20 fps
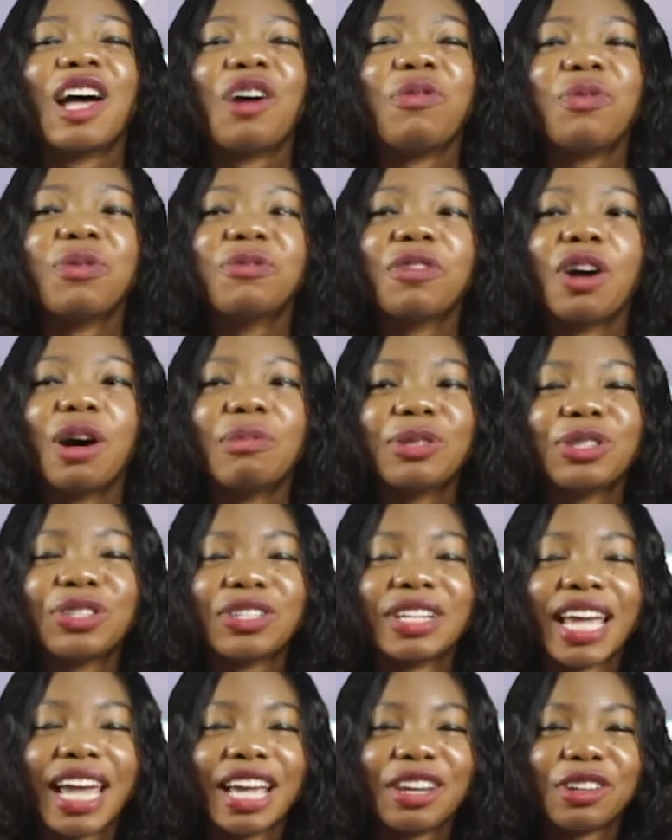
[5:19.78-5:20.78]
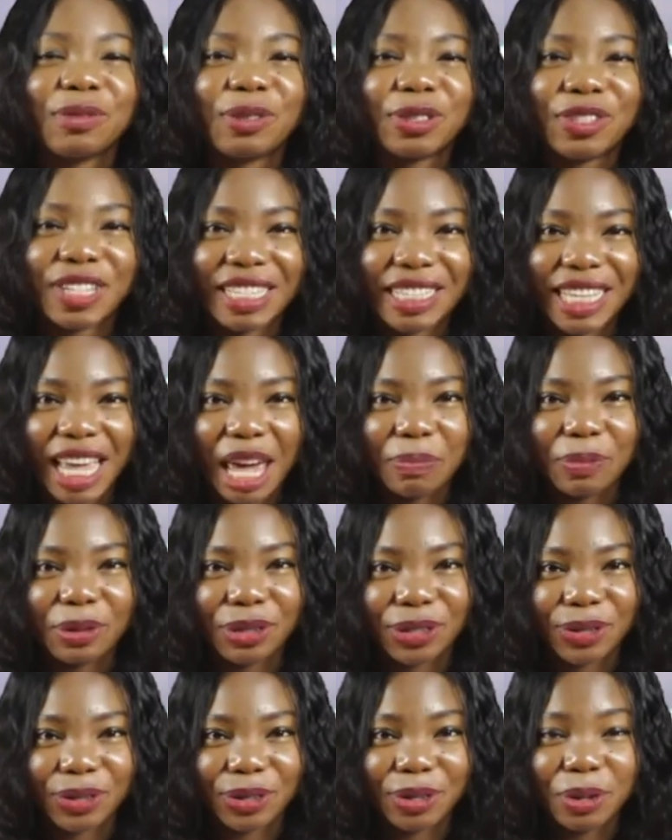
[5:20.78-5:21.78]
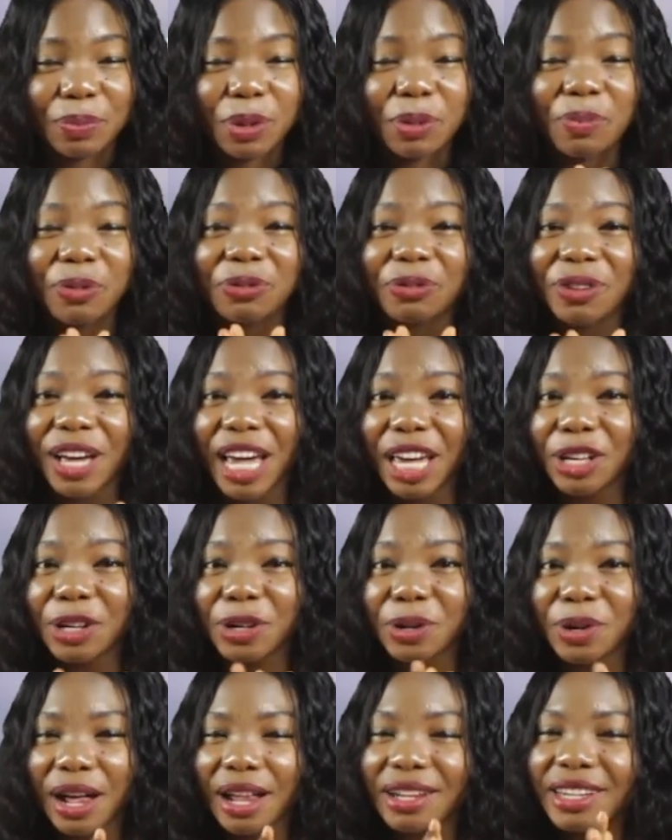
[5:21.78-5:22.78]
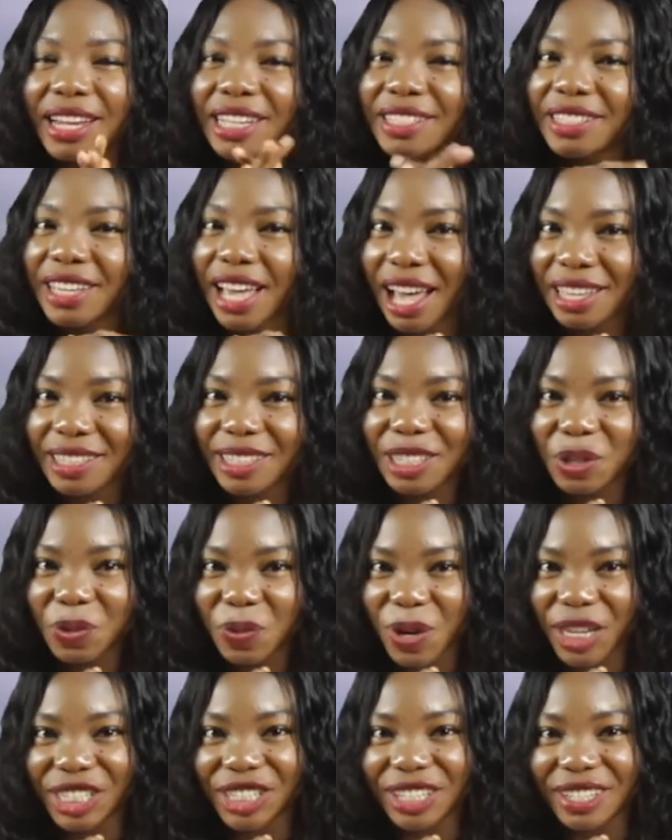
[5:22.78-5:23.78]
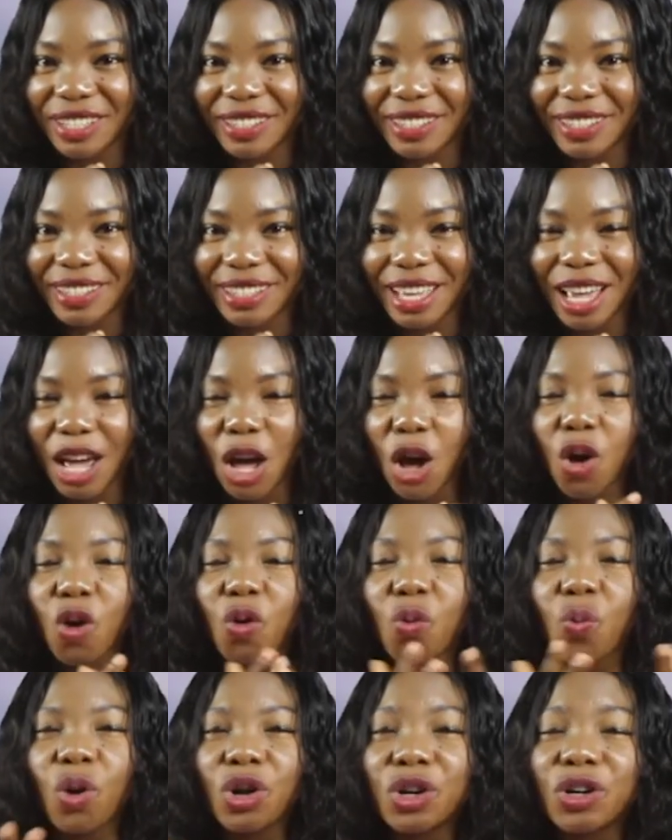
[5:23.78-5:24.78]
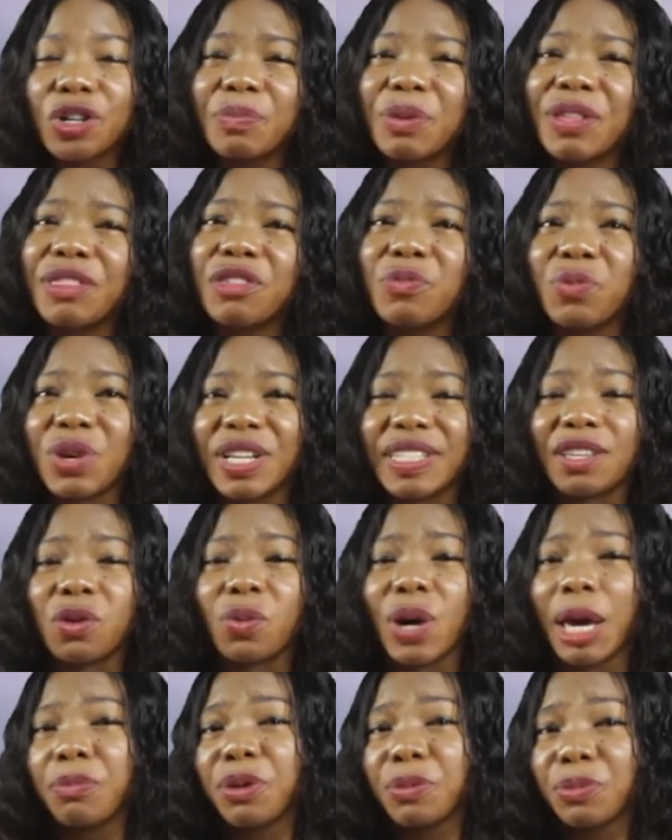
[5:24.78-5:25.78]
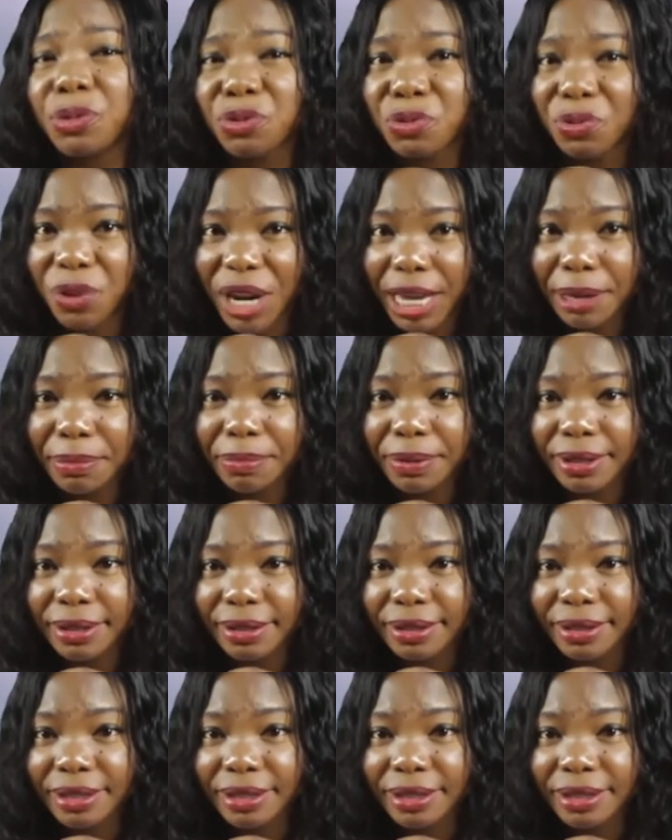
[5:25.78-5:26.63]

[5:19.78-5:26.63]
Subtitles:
Now we've come to the end of today's episode, but before I go, I'd like to ask these questions. What could be the reason why people rape?